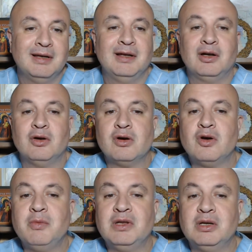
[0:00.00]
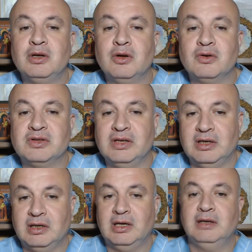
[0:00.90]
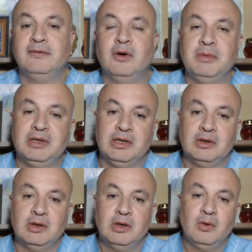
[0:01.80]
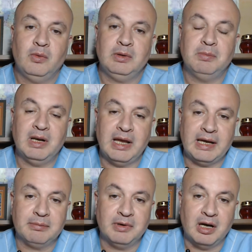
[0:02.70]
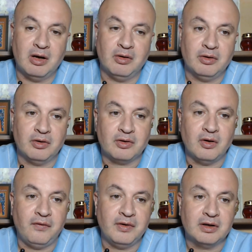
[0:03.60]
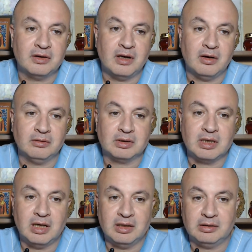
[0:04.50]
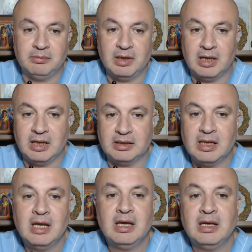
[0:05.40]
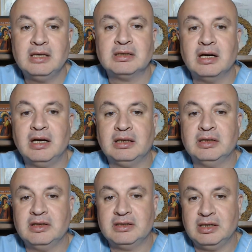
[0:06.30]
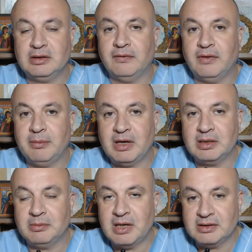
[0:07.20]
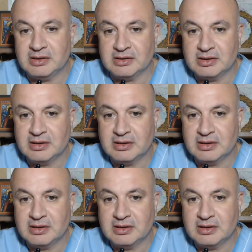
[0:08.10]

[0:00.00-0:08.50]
Concomitant nausea and vomiting with black, brown, or coffee ground colored blood is characteristic of hematemesis.